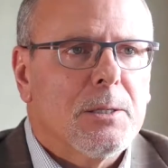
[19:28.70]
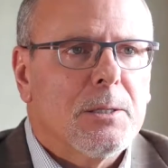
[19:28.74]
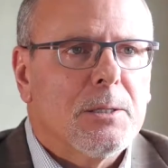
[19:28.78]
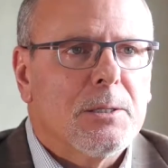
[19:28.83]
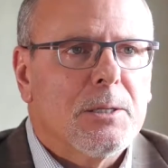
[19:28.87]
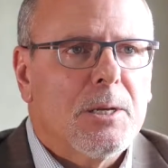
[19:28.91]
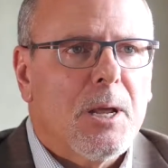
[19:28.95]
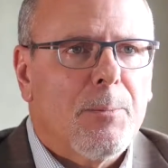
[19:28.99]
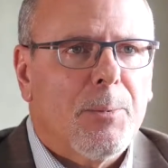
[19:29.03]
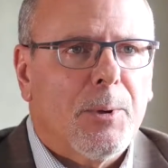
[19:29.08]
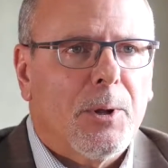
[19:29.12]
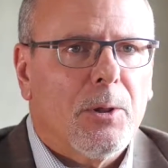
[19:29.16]

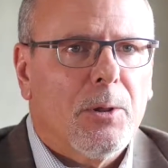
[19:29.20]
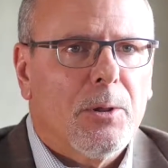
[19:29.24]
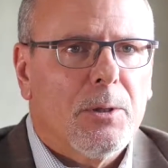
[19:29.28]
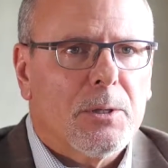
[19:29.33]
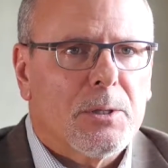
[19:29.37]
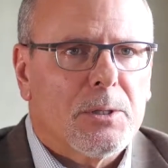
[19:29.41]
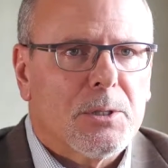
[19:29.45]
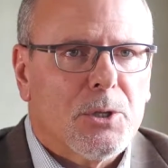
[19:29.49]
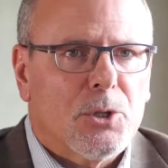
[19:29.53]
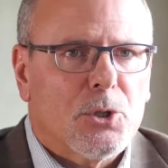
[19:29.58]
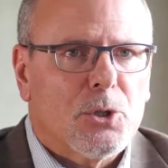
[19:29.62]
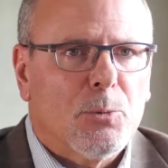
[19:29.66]
This is
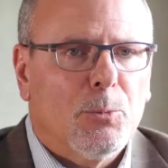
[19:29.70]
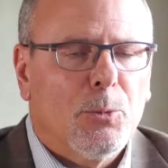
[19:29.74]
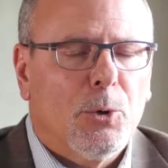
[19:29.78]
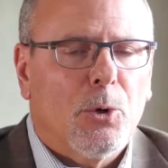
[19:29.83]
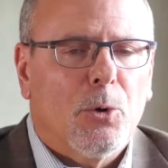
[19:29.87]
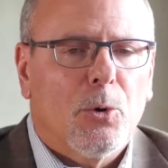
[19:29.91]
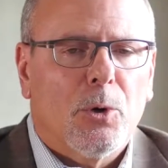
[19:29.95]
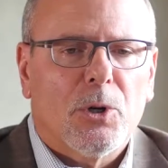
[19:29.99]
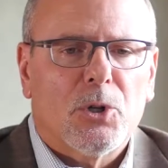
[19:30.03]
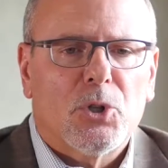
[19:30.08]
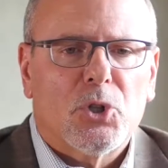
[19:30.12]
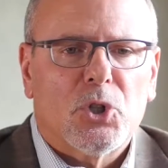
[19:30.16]
typically the
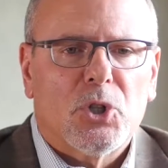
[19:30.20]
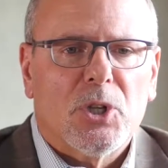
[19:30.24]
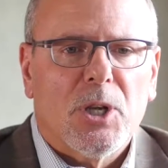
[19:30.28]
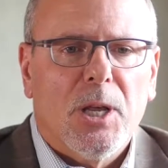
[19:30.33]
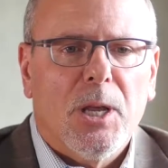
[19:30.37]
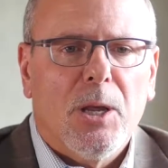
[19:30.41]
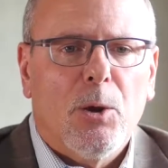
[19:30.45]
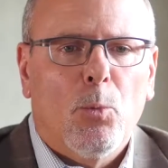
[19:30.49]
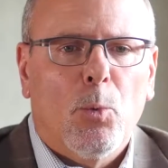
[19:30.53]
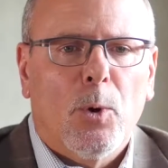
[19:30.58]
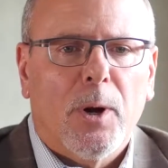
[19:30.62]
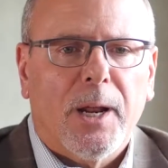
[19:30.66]
system you're going to
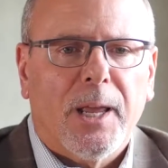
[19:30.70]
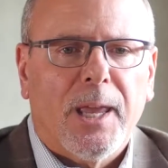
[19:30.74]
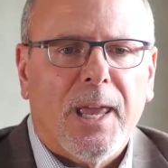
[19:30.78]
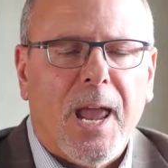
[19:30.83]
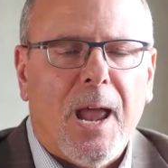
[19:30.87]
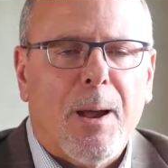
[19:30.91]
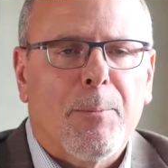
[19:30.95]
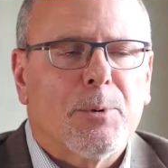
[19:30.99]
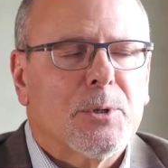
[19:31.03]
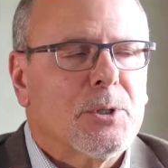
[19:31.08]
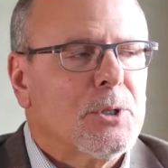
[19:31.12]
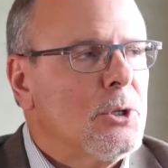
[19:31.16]
see
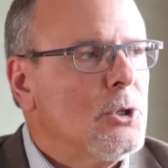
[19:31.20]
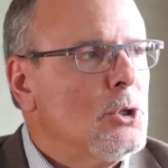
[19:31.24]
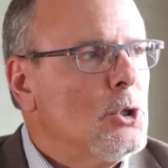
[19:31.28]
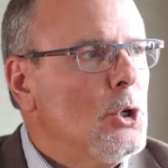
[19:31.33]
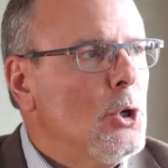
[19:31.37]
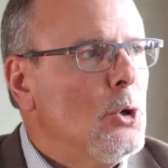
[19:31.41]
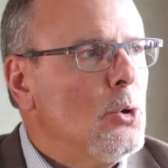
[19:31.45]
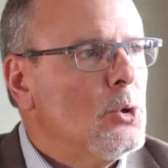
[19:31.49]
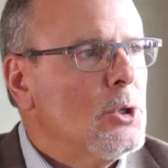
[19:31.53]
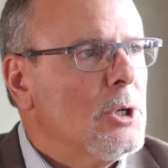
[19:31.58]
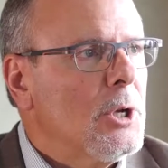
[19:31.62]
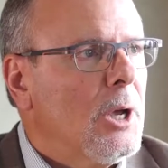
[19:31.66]
when a
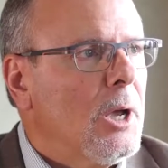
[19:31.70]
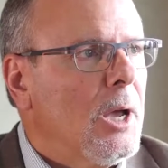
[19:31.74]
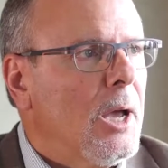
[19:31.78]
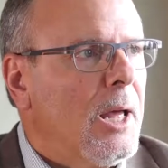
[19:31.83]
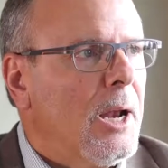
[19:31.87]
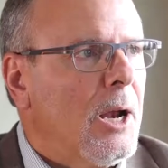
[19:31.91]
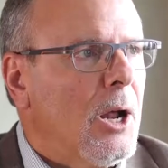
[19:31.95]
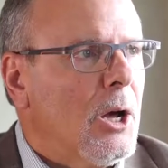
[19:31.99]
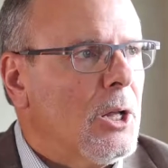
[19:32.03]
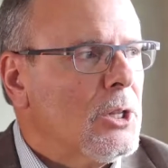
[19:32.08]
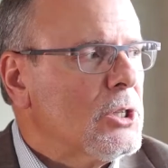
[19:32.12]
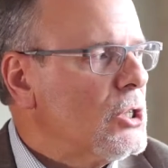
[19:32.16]
campus is
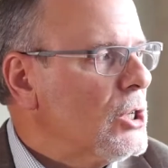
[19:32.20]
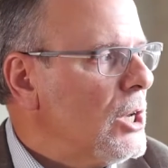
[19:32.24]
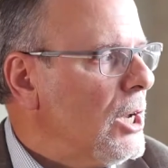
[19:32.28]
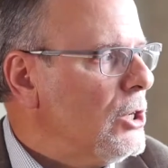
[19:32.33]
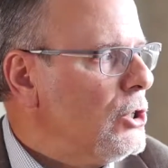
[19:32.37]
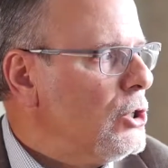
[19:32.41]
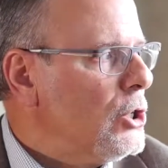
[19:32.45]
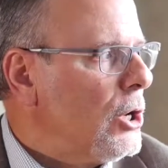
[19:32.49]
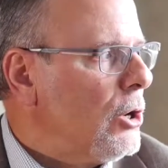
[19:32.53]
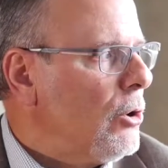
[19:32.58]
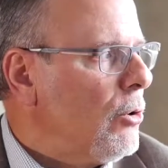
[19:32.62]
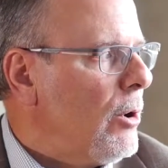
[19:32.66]
using an
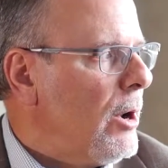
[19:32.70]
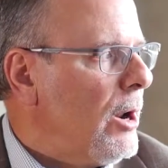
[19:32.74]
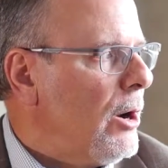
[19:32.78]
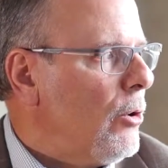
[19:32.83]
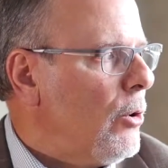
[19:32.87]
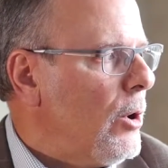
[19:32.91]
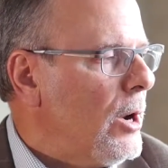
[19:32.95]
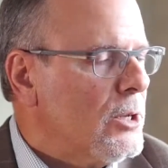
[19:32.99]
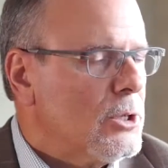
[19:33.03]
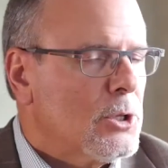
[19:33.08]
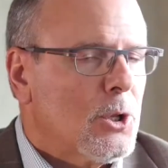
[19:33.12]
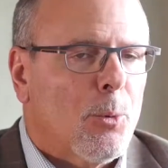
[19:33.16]
on-site
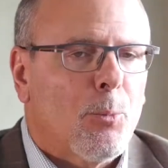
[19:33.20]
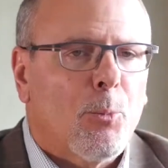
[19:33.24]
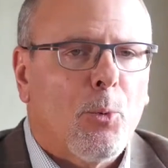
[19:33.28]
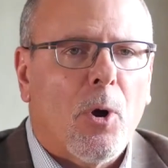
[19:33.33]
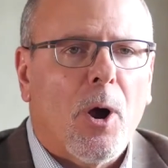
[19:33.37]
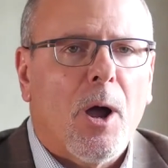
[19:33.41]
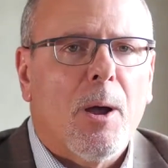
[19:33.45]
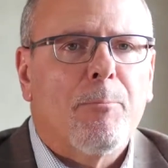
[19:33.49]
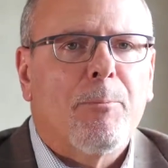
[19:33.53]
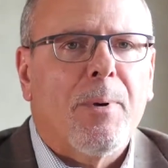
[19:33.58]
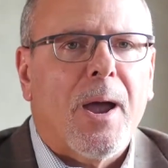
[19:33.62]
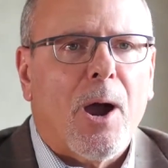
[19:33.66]
generator as
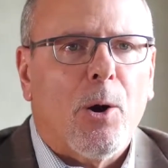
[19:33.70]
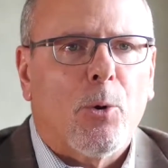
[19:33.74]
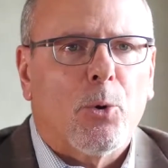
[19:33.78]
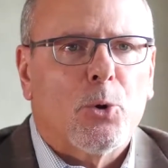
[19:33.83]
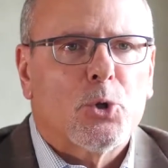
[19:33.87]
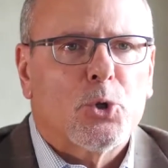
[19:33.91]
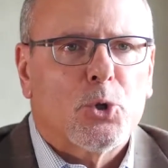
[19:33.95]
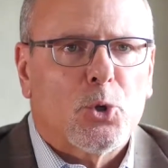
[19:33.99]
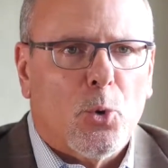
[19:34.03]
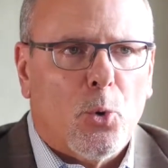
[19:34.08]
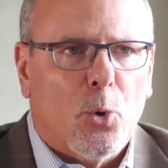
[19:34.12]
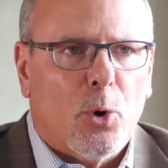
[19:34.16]
their prime
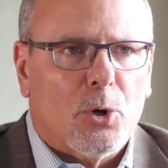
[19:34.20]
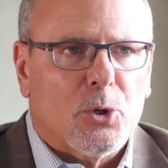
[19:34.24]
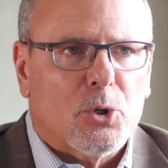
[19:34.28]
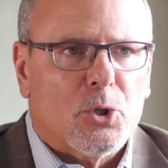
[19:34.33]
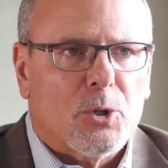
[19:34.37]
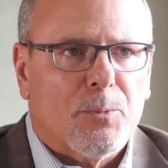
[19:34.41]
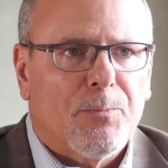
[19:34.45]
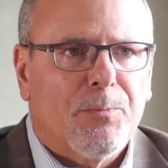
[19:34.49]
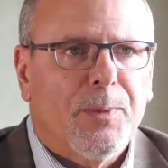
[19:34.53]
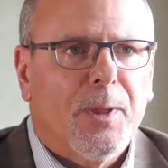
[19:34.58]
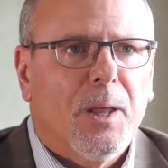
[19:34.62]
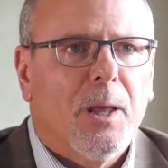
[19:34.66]
power
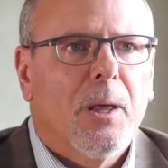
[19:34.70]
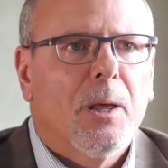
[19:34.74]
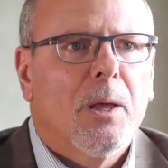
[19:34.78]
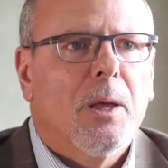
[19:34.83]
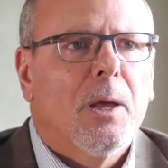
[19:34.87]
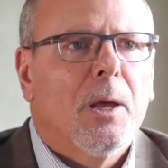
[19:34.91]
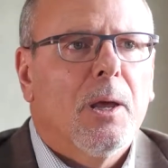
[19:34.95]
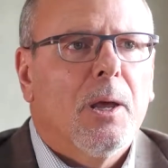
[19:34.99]
source.